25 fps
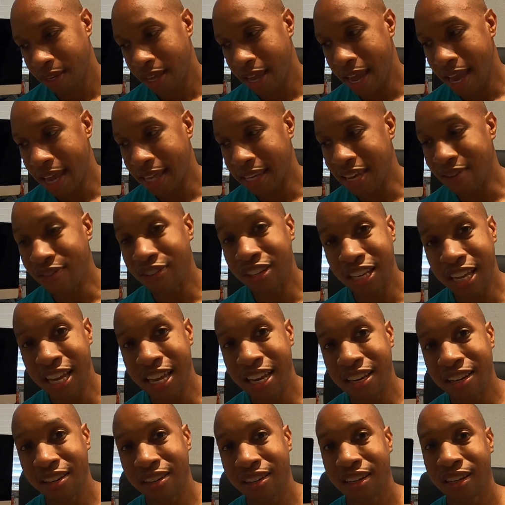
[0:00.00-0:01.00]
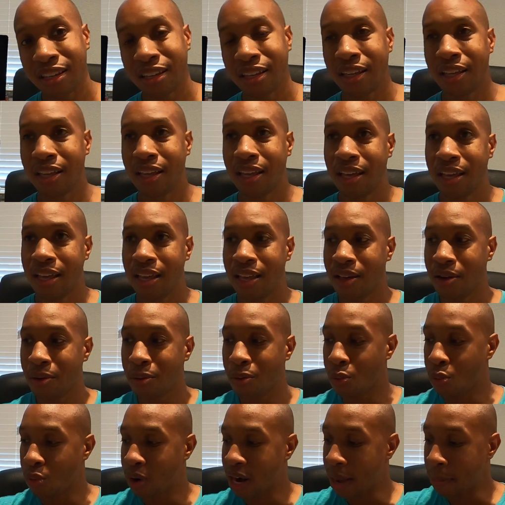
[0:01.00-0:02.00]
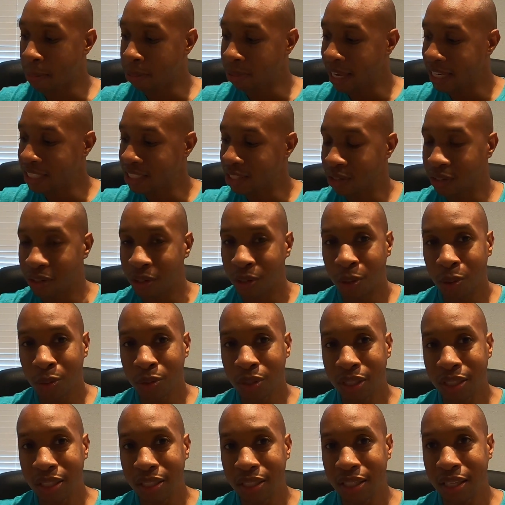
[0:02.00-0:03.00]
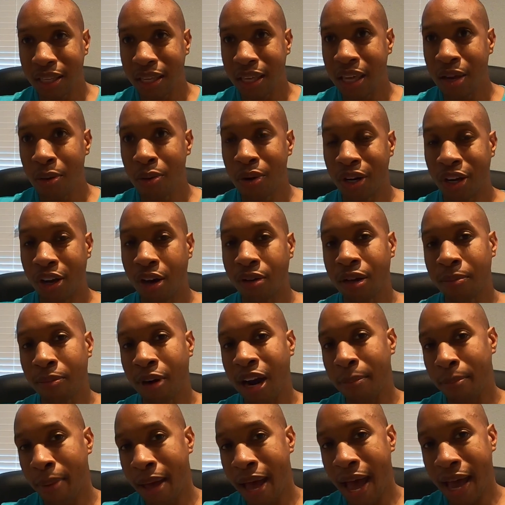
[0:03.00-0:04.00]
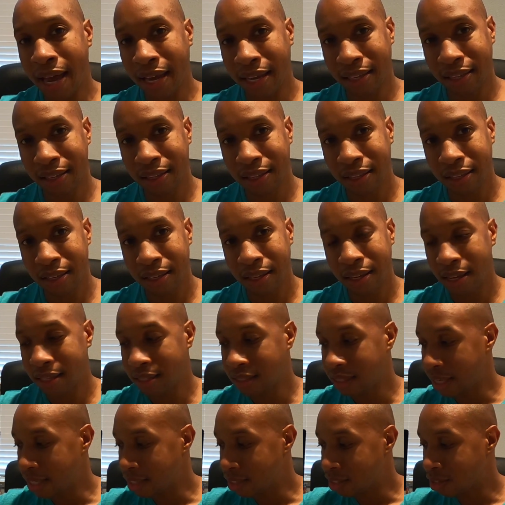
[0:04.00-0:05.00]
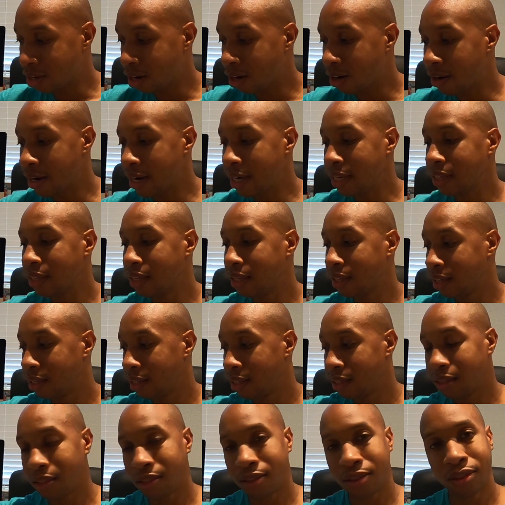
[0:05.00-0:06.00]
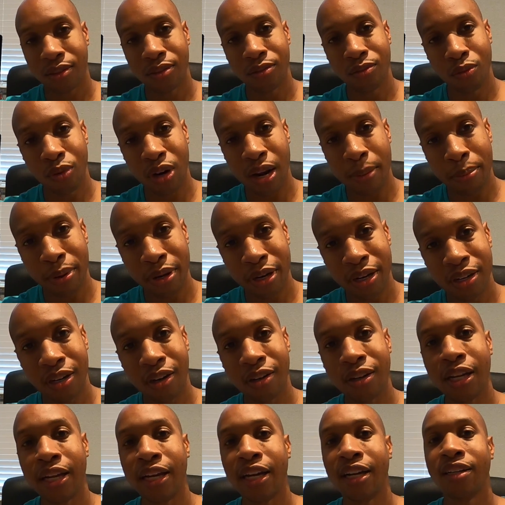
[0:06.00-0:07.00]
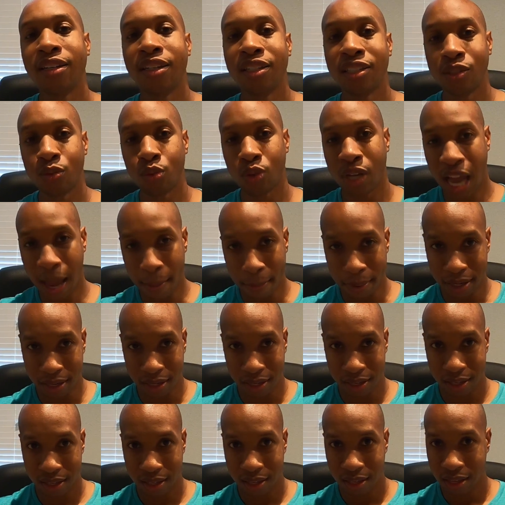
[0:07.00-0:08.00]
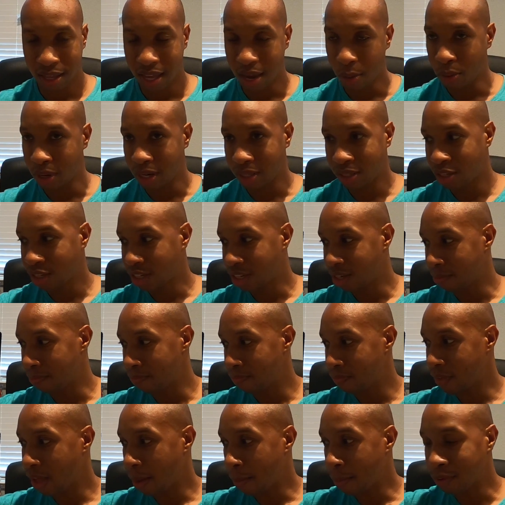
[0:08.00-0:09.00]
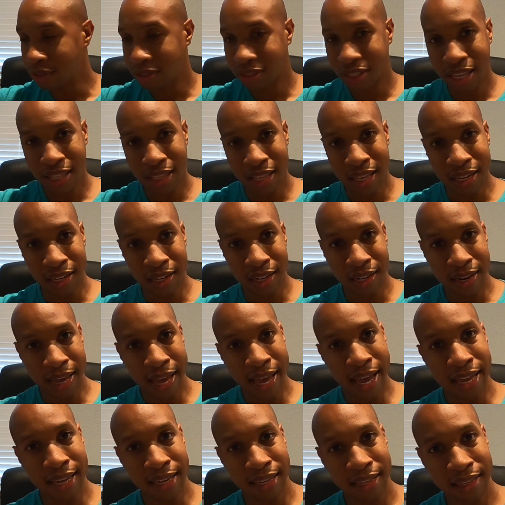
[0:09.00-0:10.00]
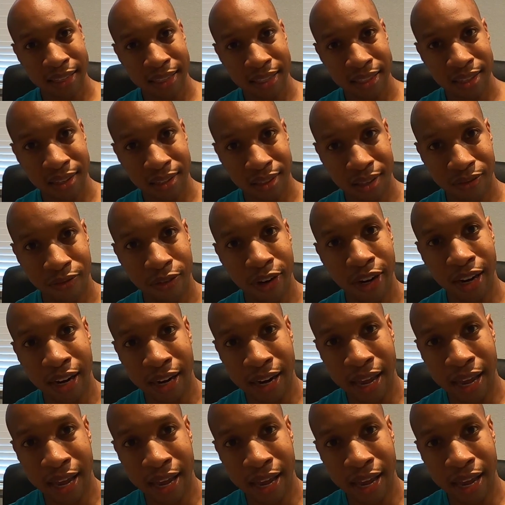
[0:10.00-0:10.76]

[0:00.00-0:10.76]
And even then, when I placed it on hold, he would have called me right back and said, sorry, when I put it on there, this is what happened. It wouldn't have took him almost the end of the day to figure